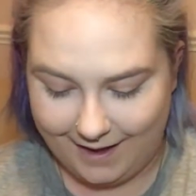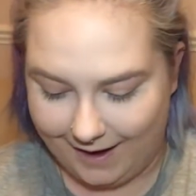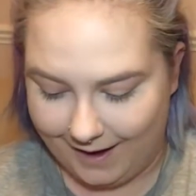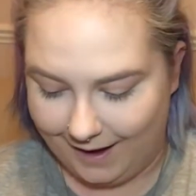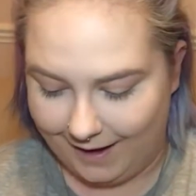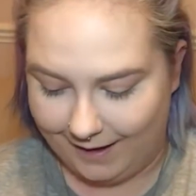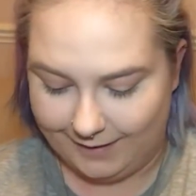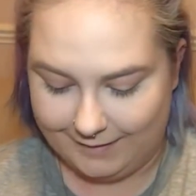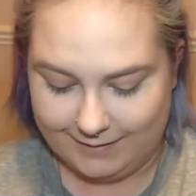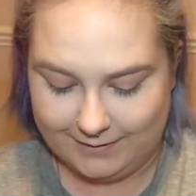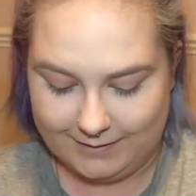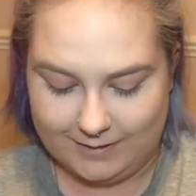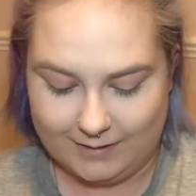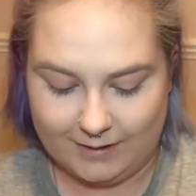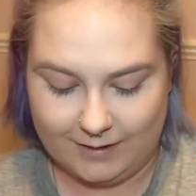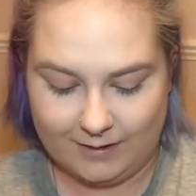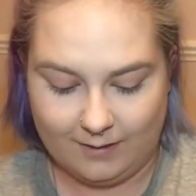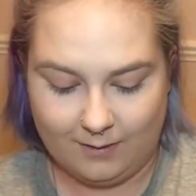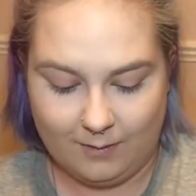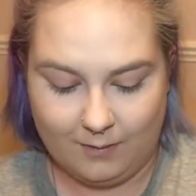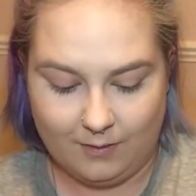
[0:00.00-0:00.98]
and
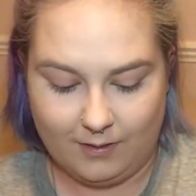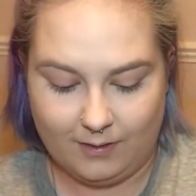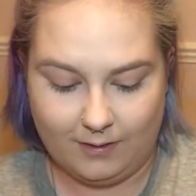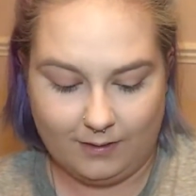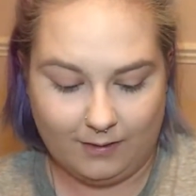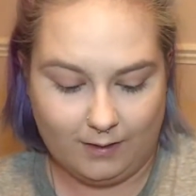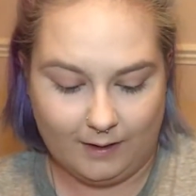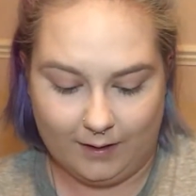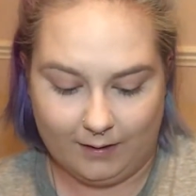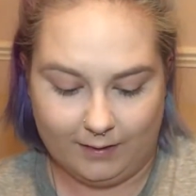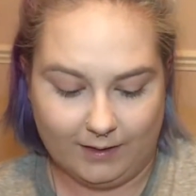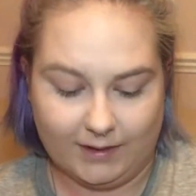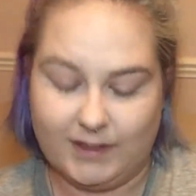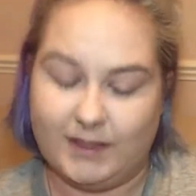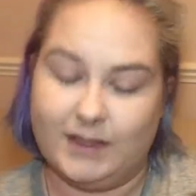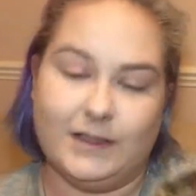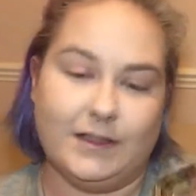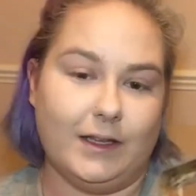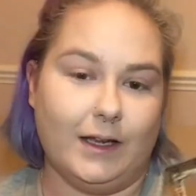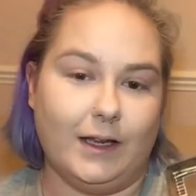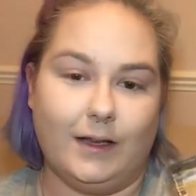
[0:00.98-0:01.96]
yeah, this
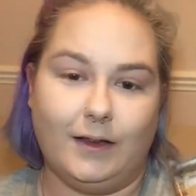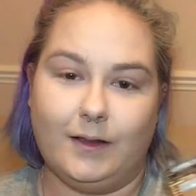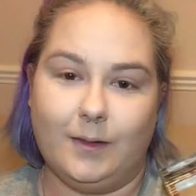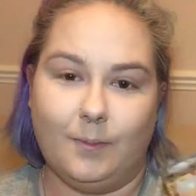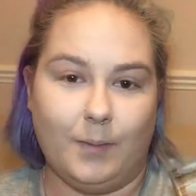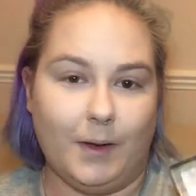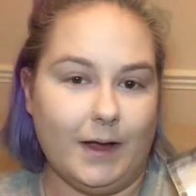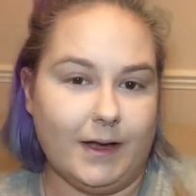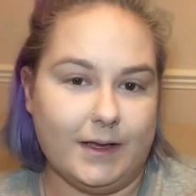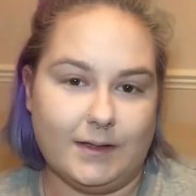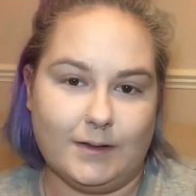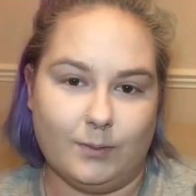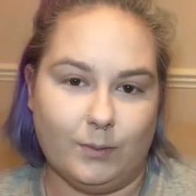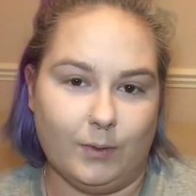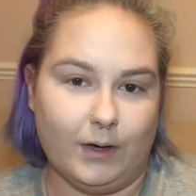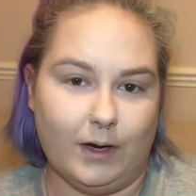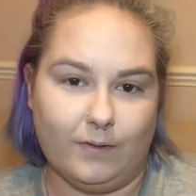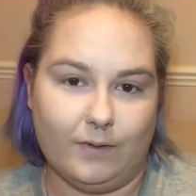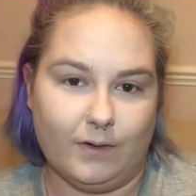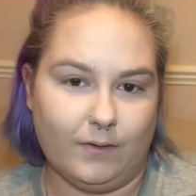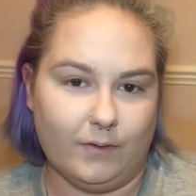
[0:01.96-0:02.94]
is like the best
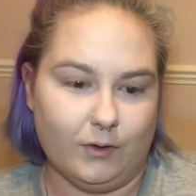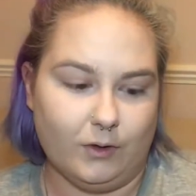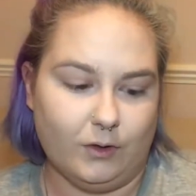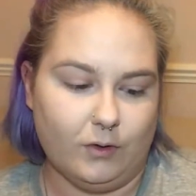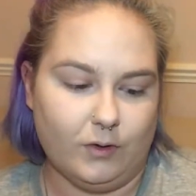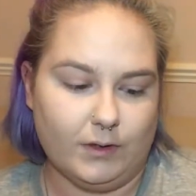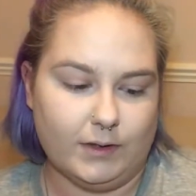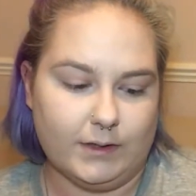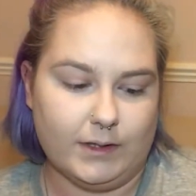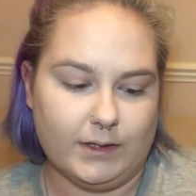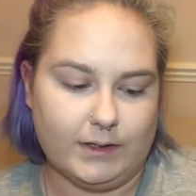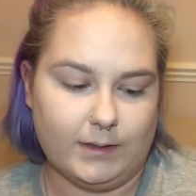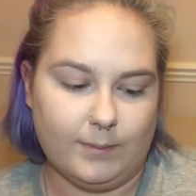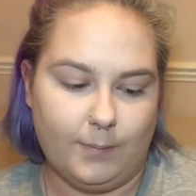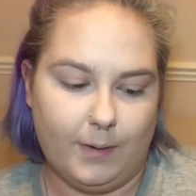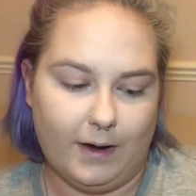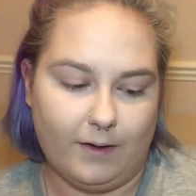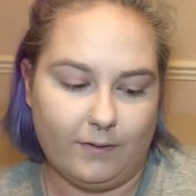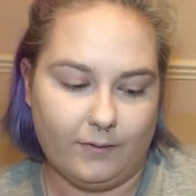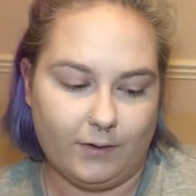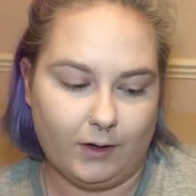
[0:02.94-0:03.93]
one I've ever used. It's the
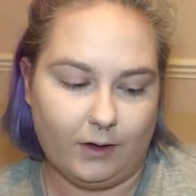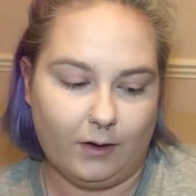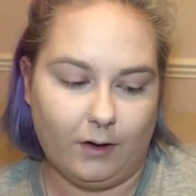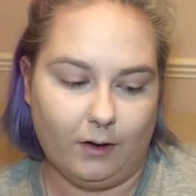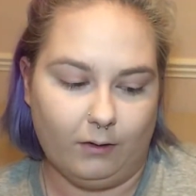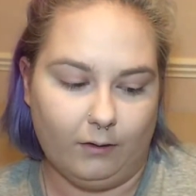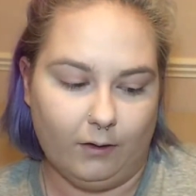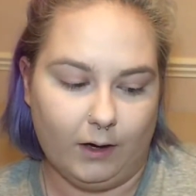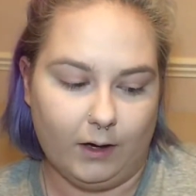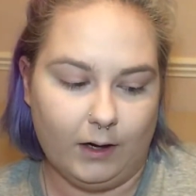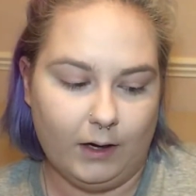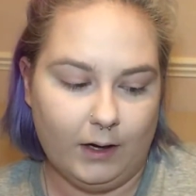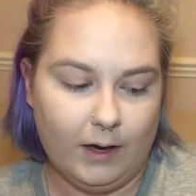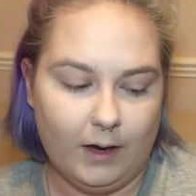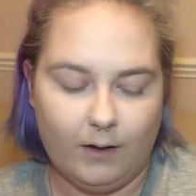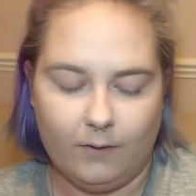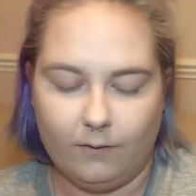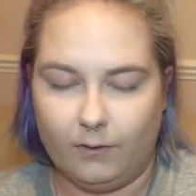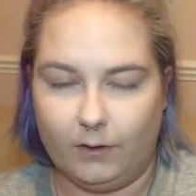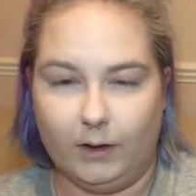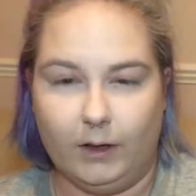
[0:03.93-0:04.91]
perfect colour
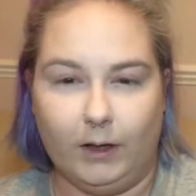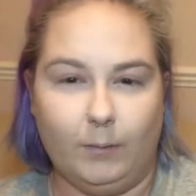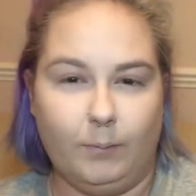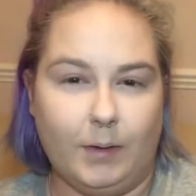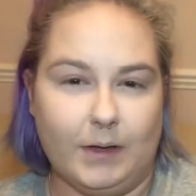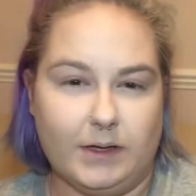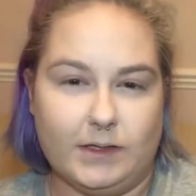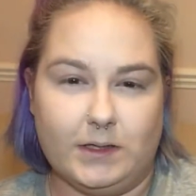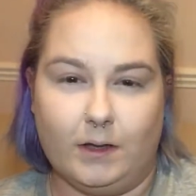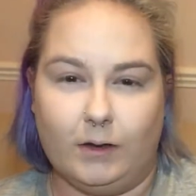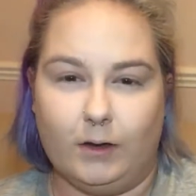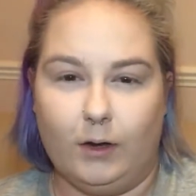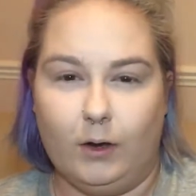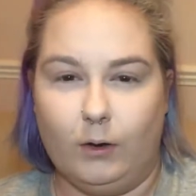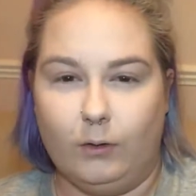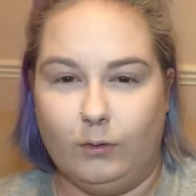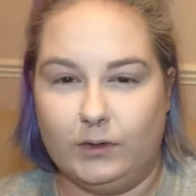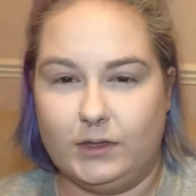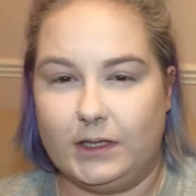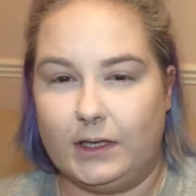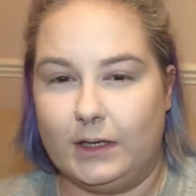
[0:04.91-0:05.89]
for like basically
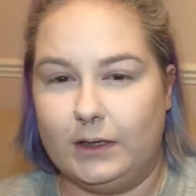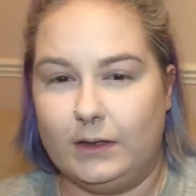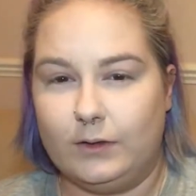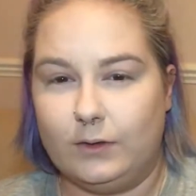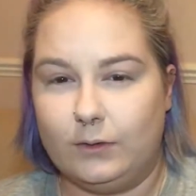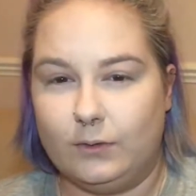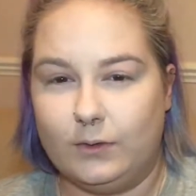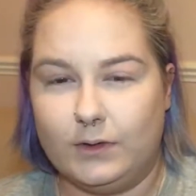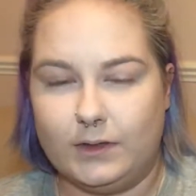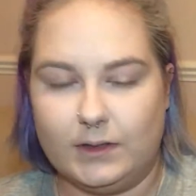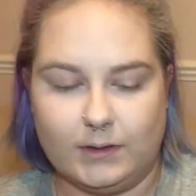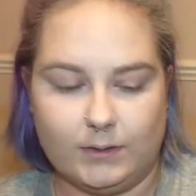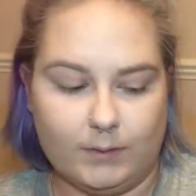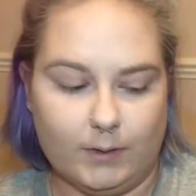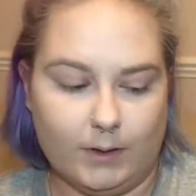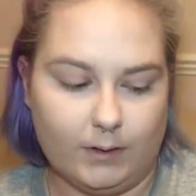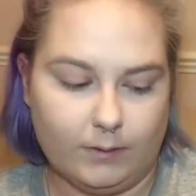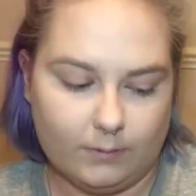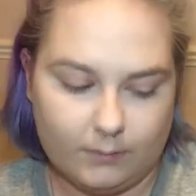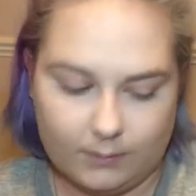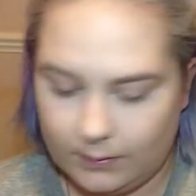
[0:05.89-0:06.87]
all skin tones as
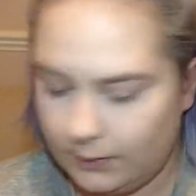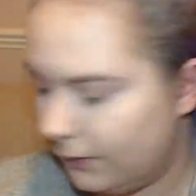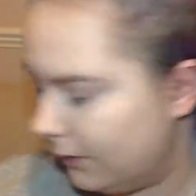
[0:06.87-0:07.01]
well.